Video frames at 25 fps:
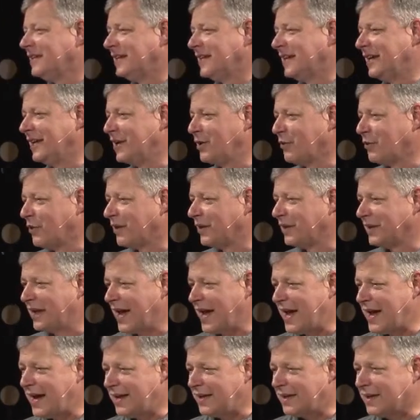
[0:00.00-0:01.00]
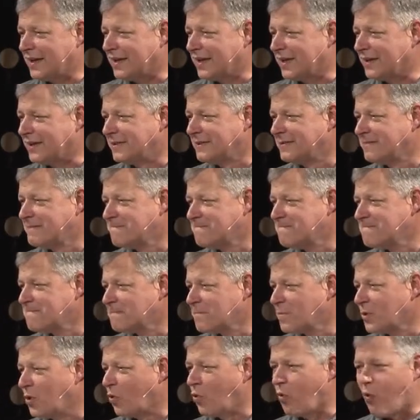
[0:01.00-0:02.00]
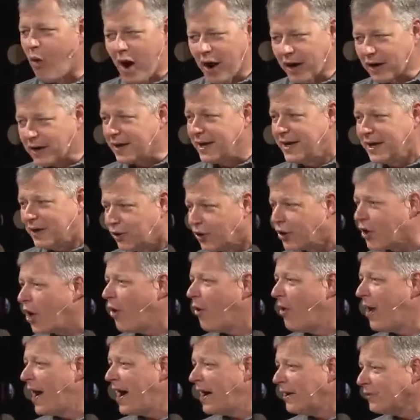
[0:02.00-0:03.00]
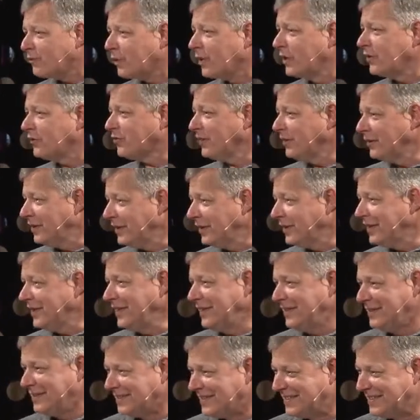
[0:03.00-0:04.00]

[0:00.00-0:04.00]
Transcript: Anyone had a water heater go out recently?